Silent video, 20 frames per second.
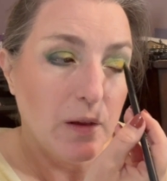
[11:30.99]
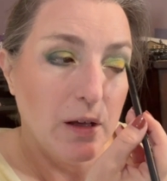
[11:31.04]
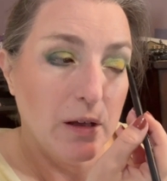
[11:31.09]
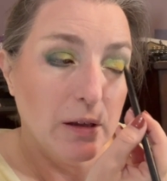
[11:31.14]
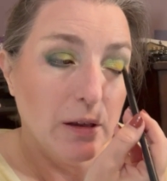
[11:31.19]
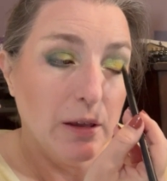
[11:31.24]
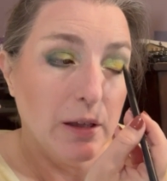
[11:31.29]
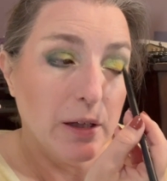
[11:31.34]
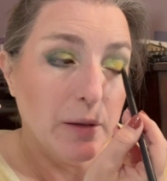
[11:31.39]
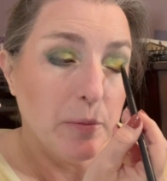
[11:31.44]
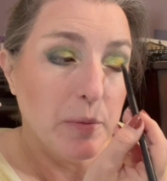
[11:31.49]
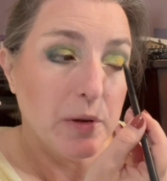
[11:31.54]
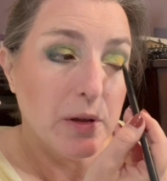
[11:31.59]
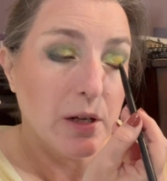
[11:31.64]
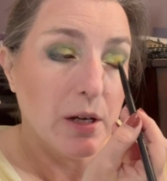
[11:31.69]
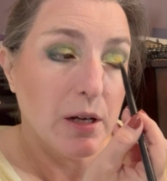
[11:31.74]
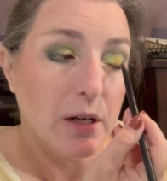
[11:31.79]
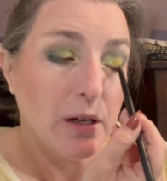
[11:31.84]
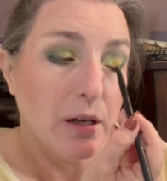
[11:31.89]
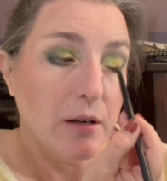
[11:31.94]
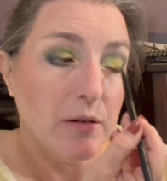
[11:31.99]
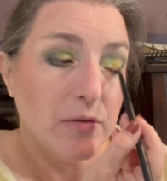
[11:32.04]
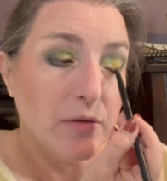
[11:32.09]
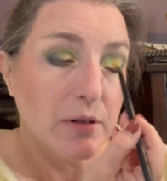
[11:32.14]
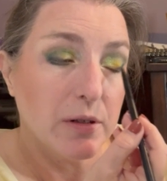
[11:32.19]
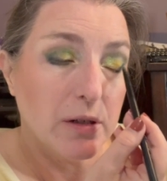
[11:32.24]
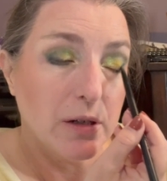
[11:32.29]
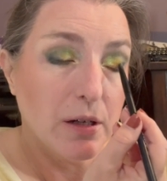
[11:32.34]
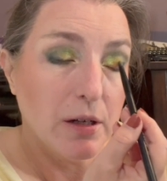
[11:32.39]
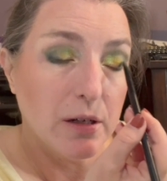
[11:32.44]
lip that I got for
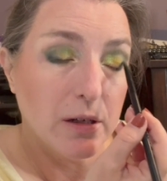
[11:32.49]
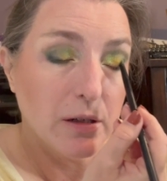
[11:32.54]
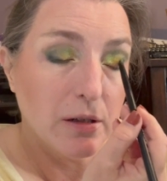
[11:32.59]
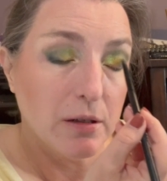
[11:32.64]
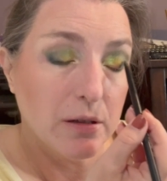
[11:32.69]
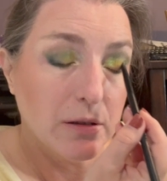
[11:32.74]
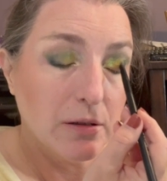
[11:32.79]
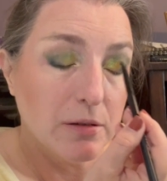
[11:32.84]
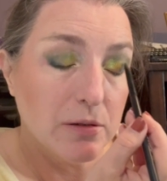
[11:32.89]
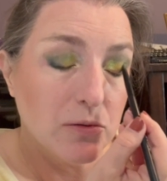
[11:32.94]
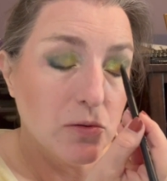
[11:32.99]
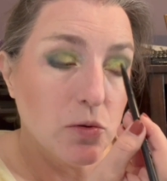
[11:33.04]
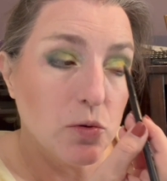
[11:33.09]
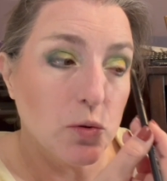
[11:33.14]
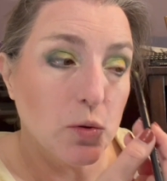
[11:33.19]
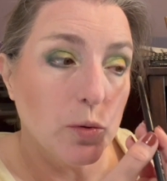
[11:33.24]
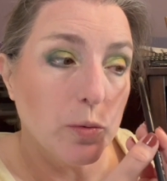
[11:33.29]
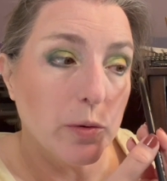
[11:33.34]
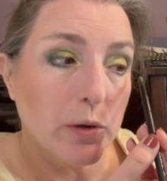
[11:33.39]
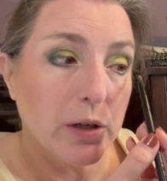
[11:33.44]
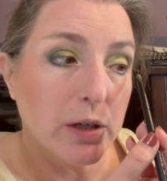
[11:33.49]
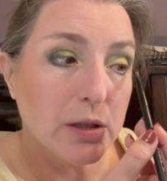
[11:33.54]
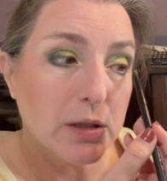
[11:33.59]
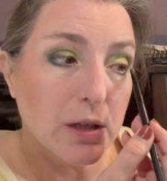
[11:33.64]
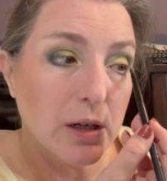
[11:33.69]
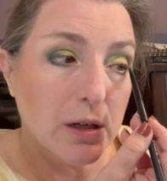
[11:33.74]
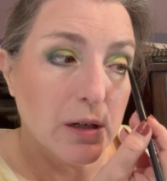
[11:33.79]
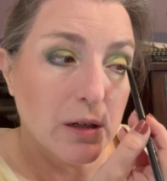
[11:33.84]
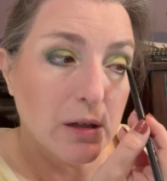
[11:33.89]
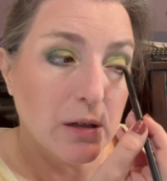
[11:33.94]
today. Super
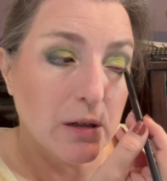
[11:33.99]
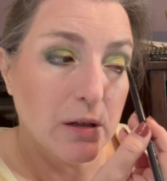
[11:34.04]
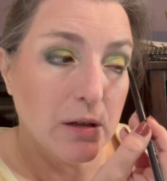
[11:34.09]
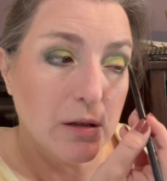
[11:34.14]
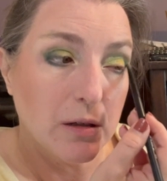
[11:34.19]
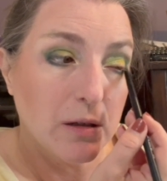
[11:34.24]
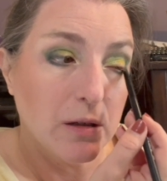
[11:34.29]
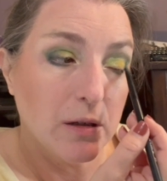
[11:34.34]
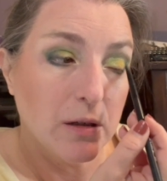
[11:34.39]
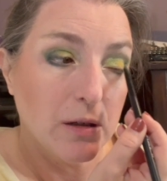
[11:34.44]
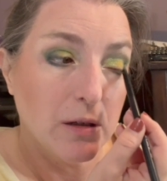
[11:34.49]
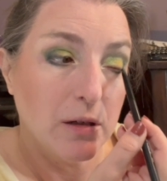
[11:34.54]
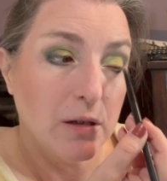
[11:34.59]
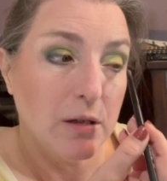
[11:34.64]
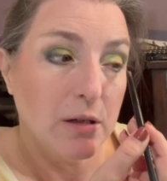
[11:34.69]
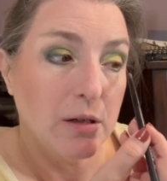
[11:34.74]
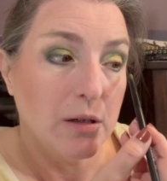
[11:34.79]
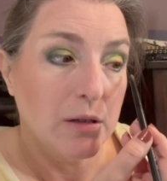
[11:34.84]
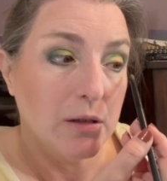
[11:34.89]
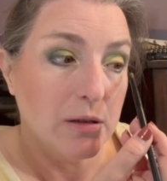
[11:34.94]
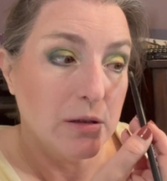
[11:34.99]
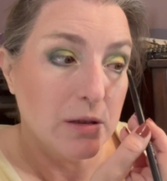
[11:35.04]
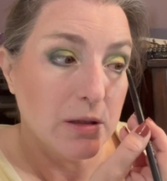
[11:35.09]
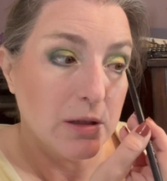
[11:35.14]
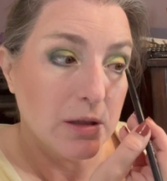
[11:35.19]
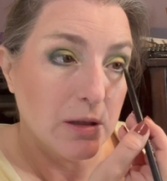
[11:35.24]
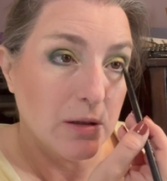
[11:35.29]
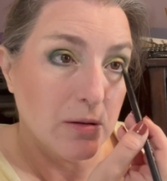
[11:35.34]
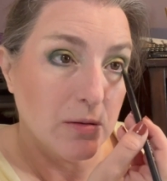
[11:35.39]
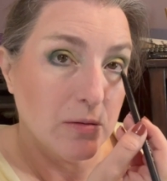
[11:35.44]
exciting.
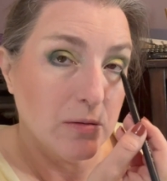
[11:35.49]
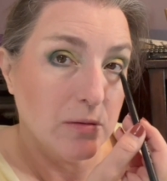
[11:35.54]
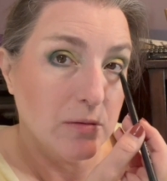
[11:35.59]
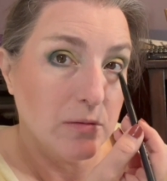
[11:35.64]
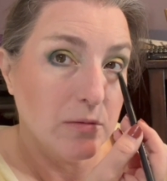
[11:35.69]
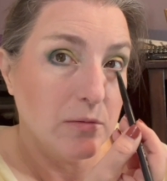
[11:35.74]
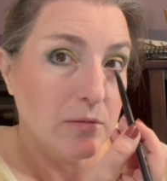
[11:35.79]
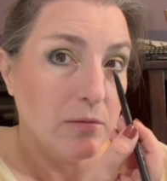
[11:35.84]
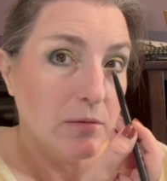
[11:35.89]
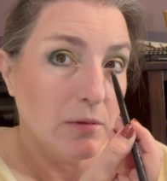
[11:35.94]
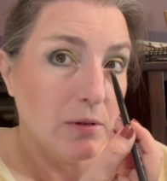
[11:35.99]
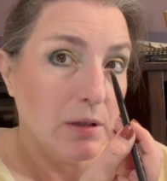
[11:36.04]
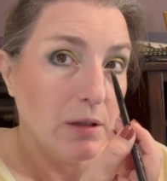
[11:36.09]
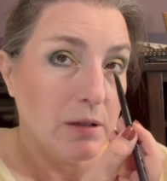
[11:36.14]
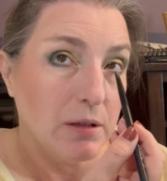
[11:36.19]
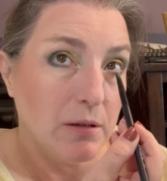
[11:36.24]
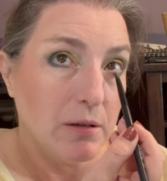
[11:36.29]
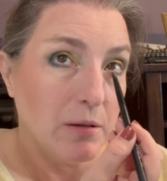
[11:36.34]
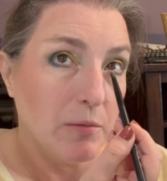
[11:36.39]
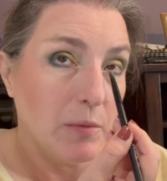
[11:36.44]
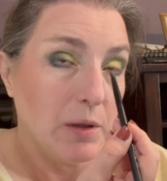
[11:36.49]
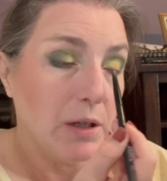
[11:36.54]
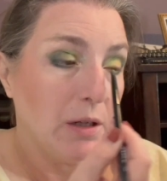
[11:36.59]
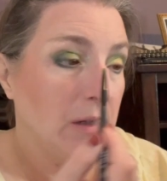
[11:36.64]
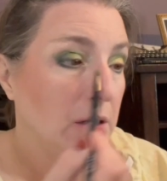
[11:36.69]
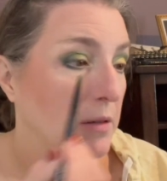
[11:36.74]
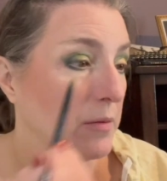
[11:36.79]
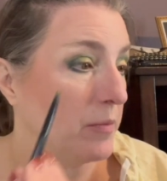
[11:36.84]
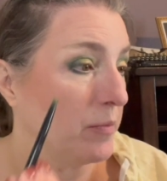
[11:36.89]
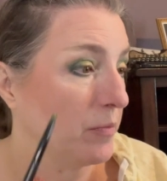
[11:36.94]
So we'll get there in a minute.
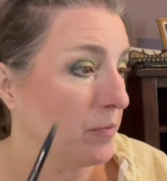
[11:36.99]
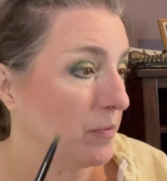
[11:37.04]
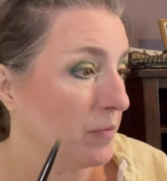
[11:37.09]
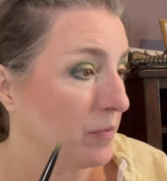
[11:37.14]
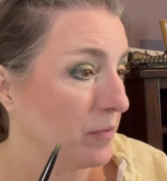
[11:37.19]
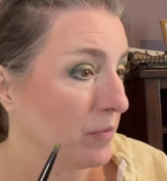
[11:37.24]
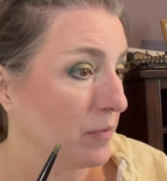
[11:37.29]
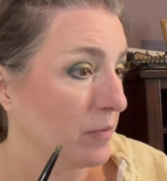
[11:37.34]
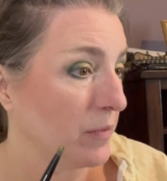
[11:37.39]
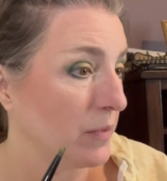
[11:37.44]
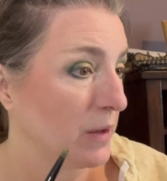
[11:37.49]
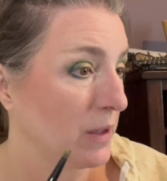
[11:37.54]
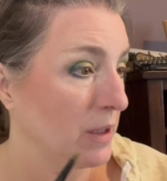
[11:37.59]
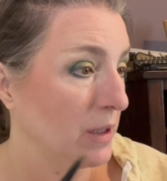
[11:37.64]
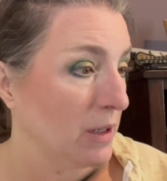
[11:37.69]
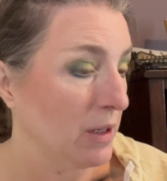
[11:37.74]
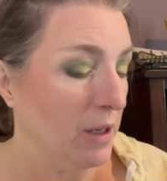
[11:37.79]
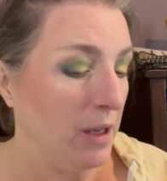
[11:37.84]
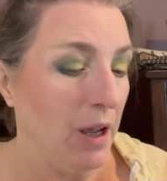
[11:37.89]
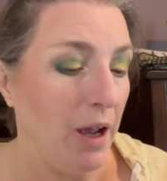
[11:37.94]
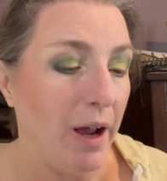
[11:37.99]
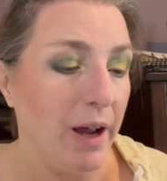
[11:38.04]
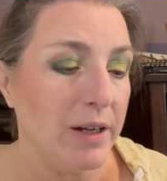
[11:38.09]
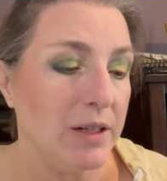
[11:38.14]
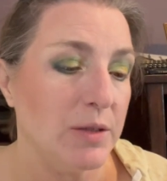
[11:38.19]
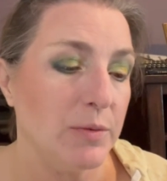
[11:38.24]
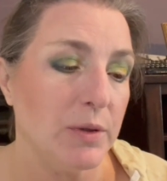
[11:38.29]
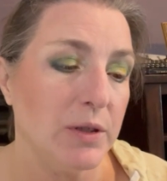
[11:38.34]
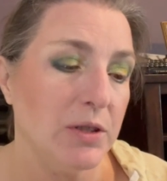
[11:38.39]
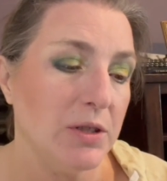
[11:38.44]
I
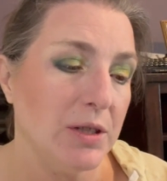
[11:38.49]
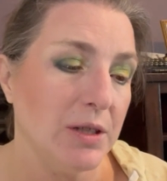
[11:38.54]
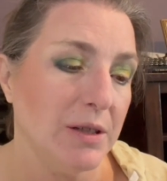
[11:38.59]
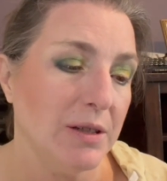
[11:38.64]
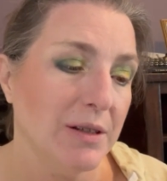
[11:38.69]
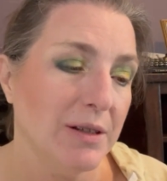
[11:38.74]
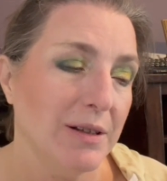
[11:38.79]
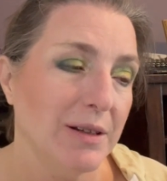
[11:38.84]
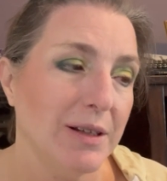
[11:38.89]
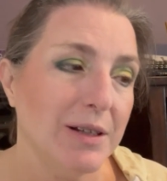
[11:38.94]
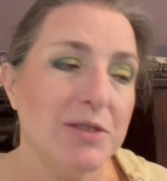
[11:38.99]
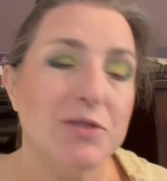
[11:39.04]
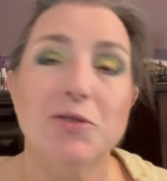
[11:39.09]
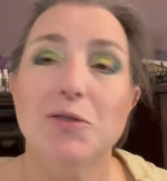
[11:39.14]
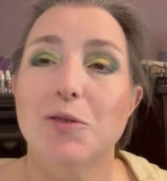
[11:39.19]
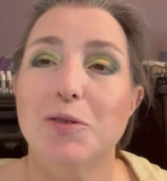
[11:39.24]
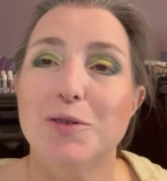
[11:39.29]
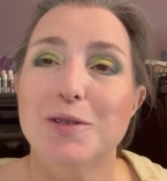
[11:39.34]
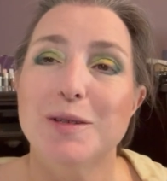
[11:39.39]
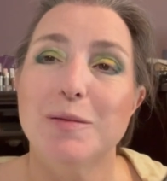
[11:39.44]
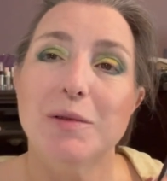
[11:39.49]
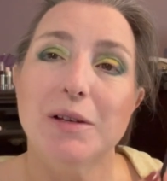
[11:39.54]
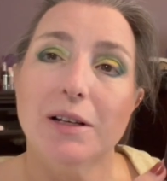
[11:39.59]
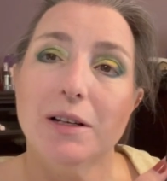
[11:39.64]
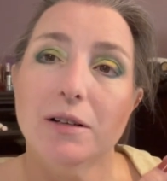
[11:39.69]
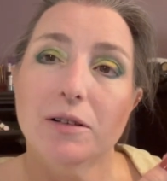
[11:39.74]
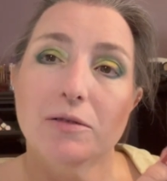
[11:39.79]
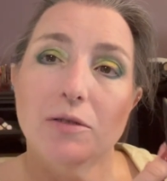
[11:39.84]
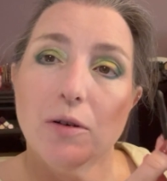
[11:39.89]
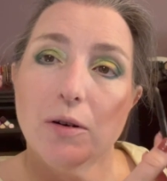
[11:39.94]
just want to let you know there's something to
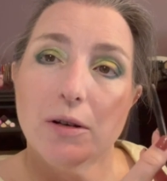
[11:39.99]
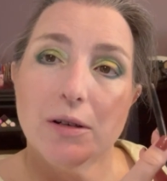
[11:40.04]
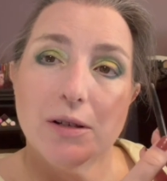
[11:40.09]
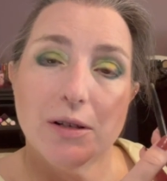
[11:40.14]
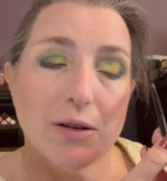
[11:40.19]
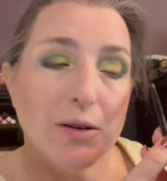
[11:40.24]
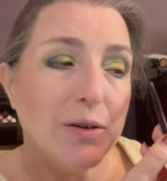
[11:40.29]
look forward to.